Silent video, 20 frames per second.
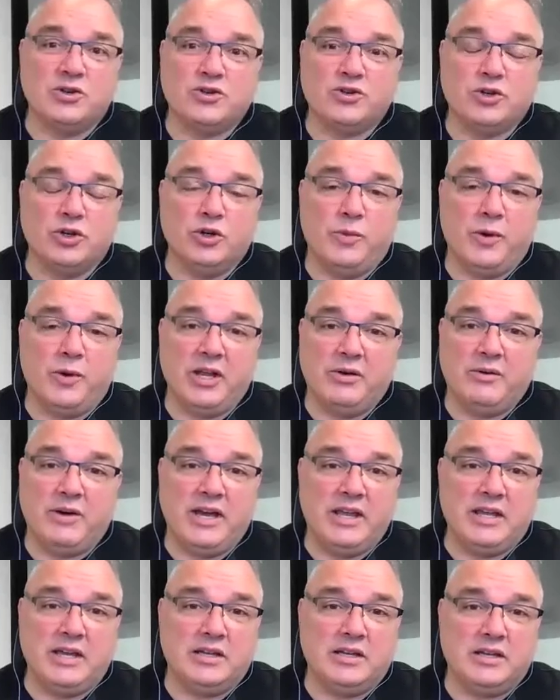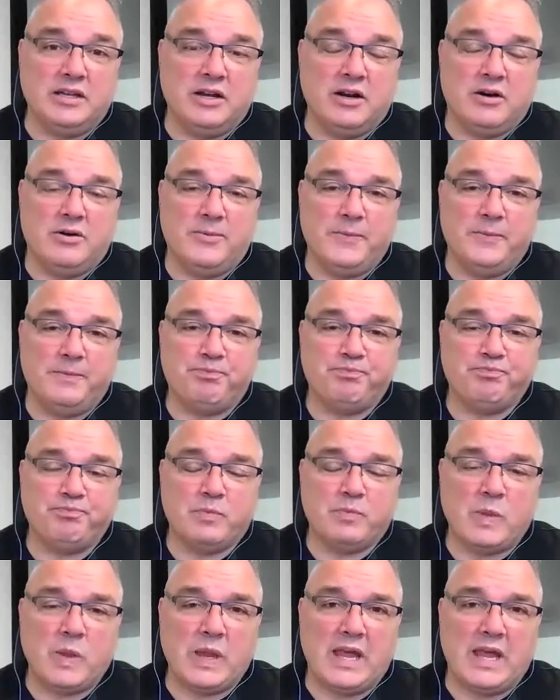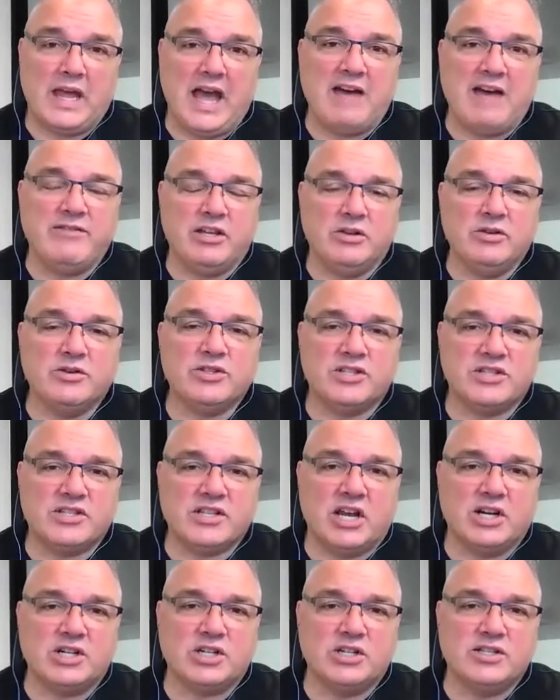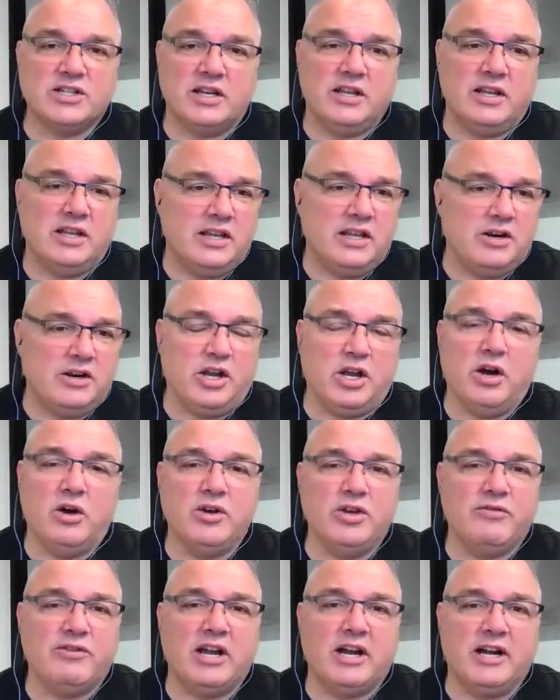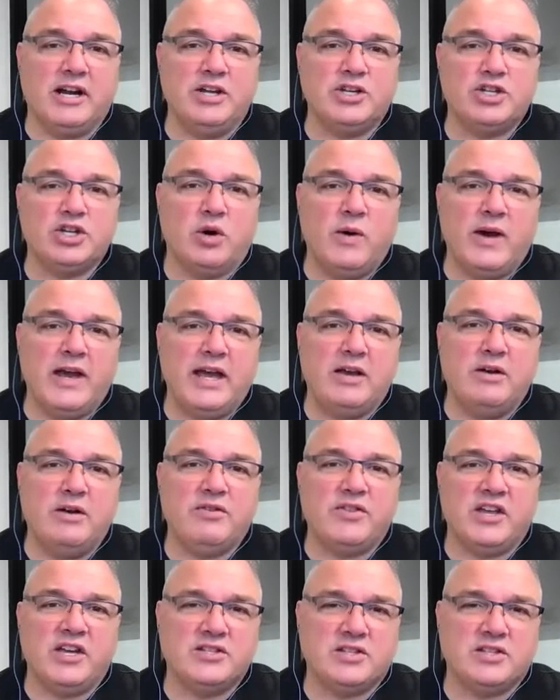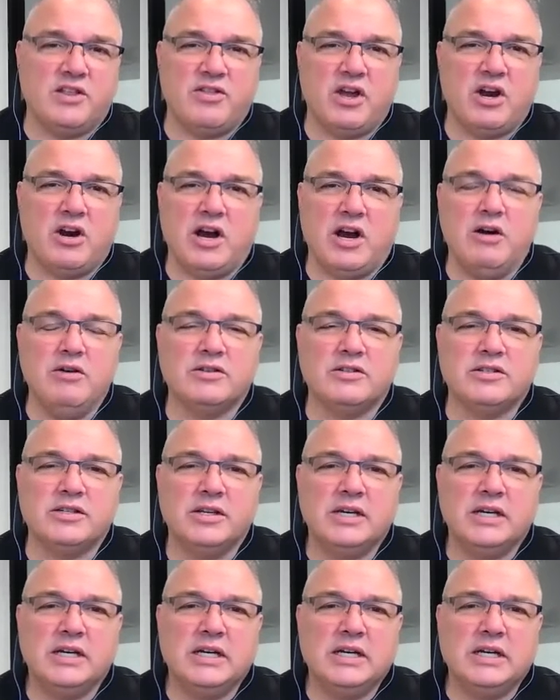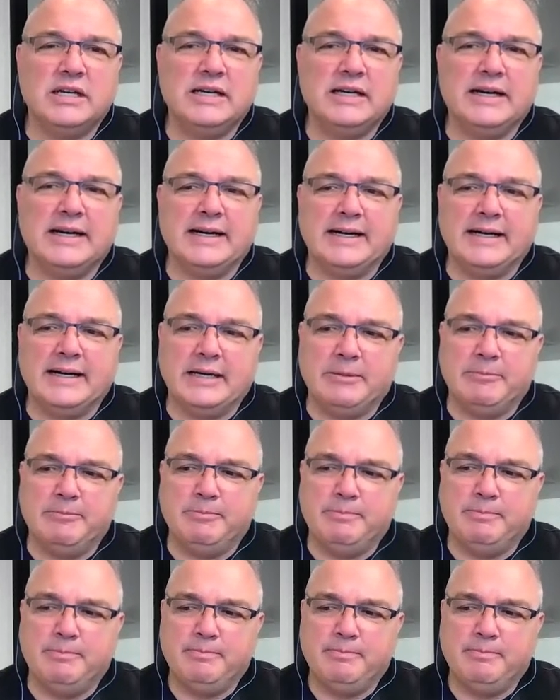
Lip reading: true, by the way, that, having those discussions, and then there you go. You've got an HOA who thinks that they're out, that